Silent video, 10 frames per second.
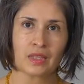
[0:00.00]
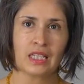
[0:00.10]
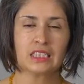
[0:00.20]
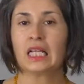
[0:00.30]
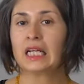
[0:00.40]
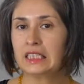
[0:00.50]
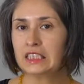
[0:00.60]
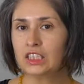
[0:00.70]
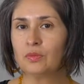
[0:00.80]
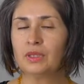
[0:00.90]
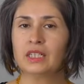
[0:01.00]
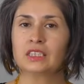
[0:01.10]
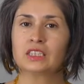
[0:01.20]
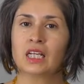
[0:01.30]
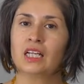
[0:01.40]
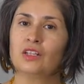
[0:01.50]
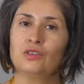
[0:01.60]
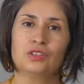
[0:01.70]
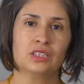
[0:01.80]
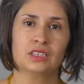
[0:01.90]
It's a lot easier because
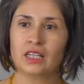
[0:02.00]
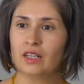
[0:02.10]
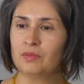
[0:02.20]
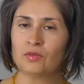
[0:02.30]
you just set up